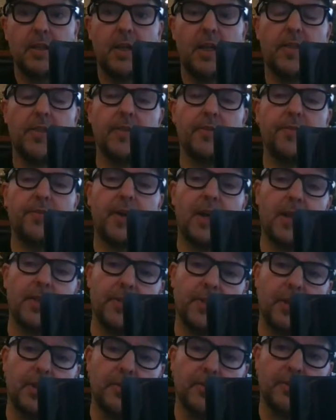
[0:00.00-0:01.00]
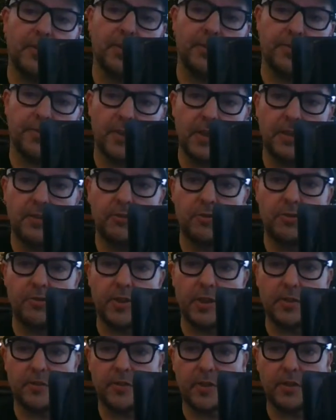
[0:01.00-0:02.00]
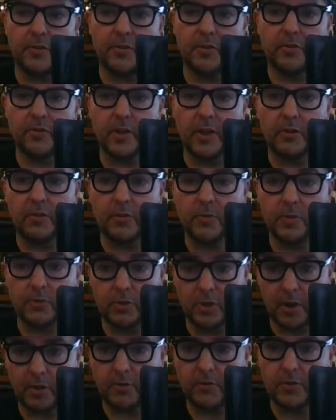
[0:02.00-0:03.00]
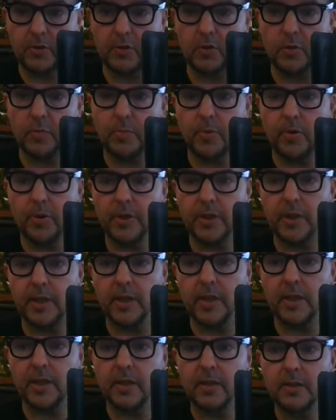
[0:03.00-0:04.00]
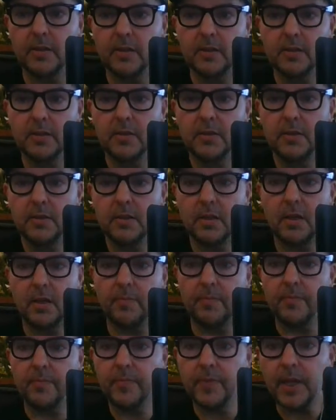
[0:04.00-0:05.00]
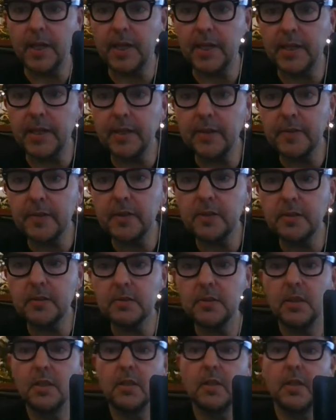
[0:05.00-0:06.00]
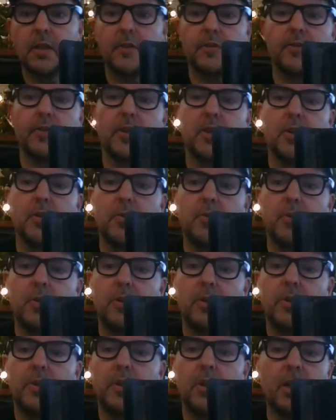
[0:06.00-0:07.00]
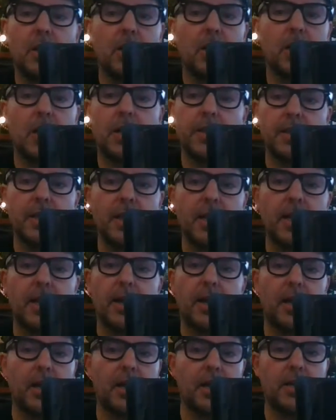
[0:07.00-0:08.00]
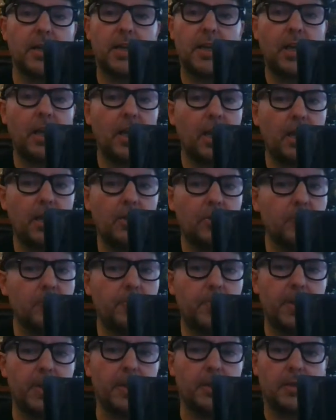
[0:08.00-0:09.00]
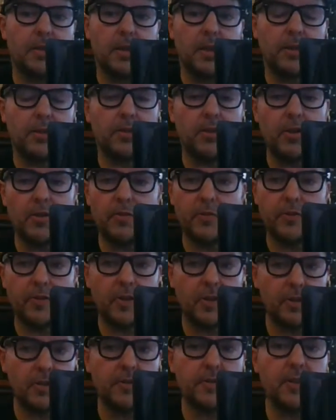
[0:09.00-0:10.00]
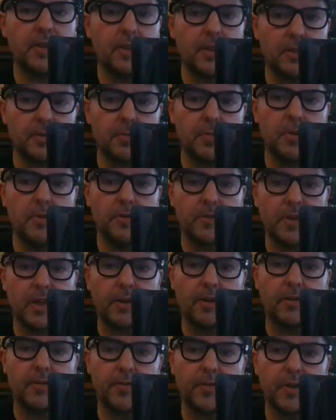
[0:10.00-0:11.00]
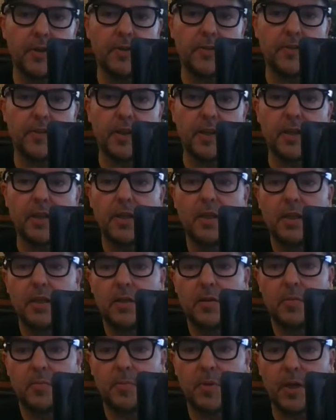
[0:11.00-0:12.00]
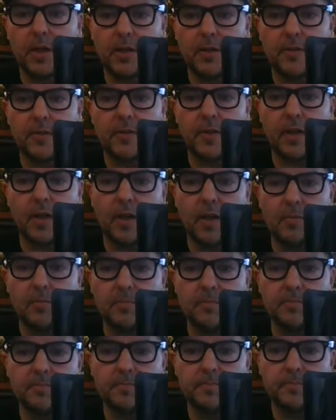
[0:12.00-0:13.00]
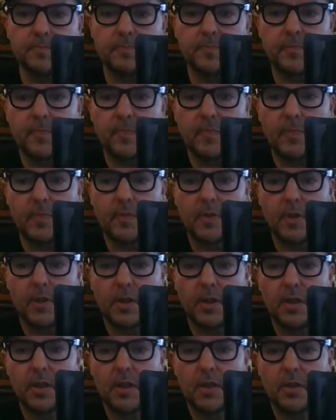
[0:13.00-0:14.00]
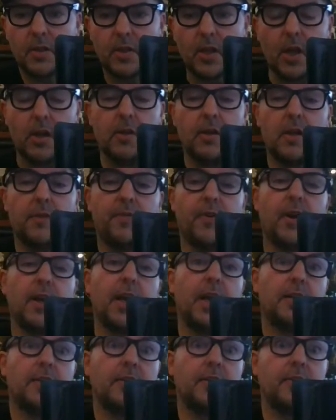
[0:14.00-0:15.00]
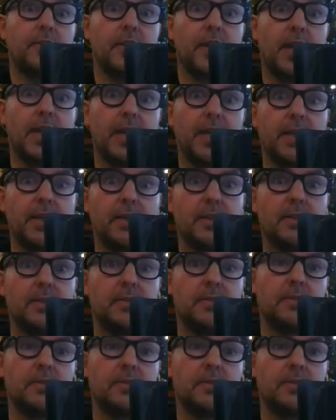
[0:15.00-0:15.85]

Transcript: And the fact that it's deflationary, et cetera, et cetera, which goes to your point here, um, Ellie, is it? So yeah, it, it could be. I th- certainly think it's worth sacrificing. But, um, you know, if I had to say,